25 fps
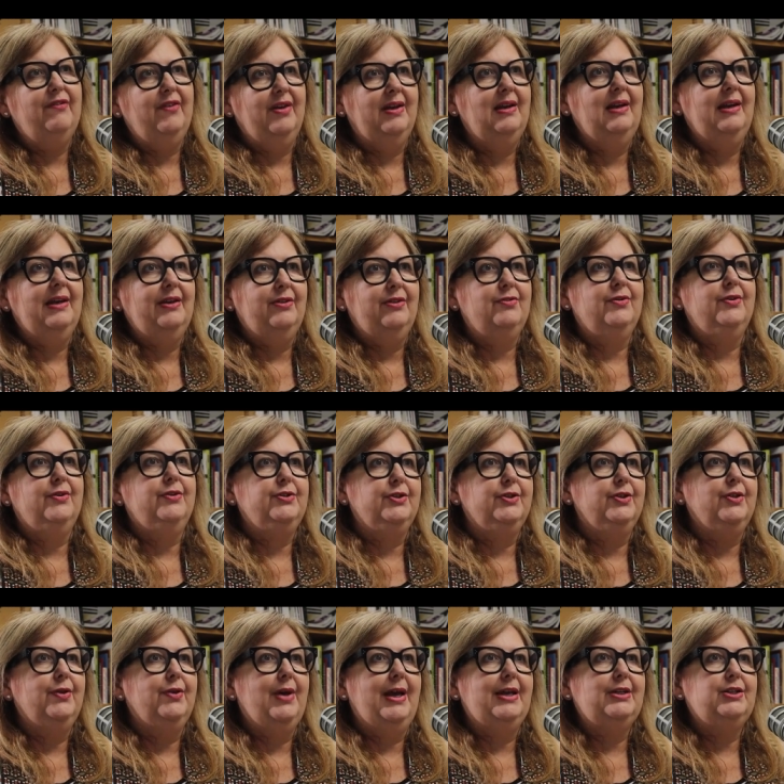they're funneling through
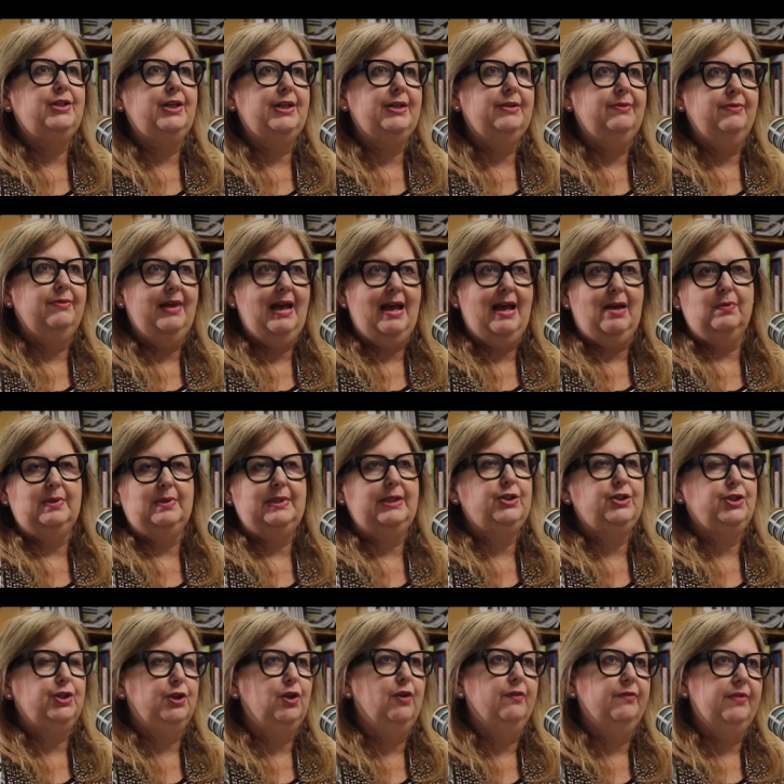to actually the
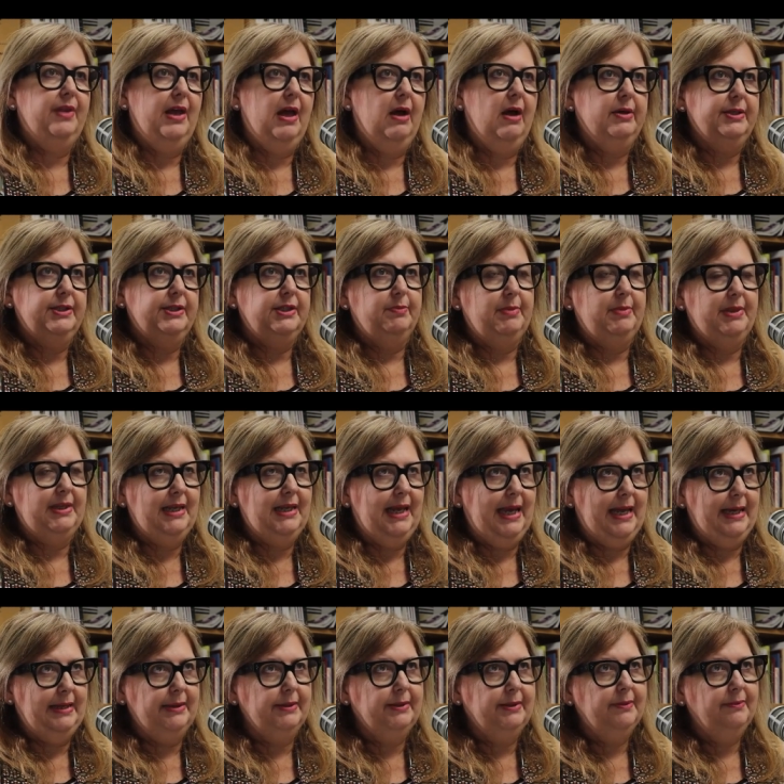acquisition of the item at
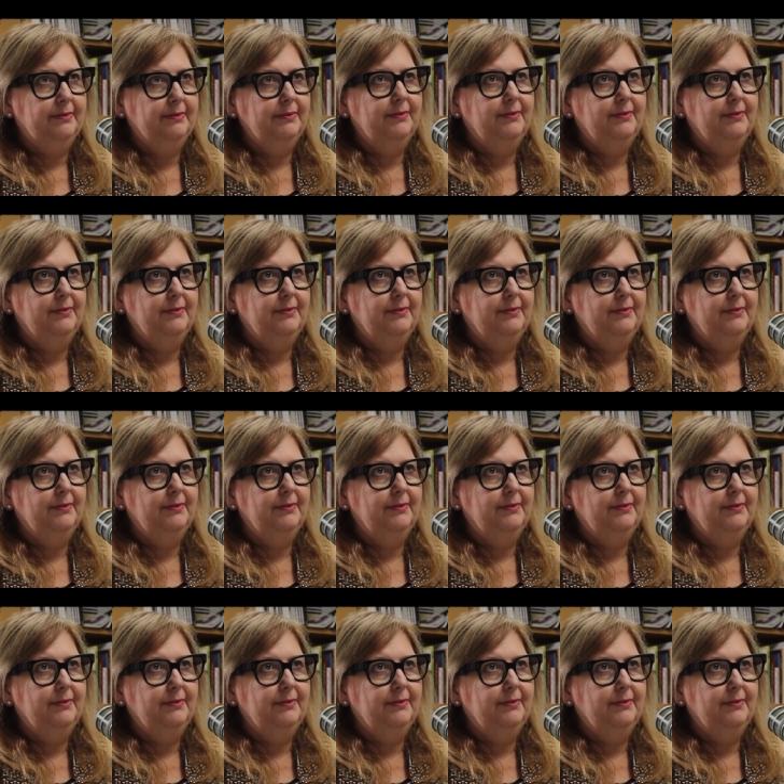the end.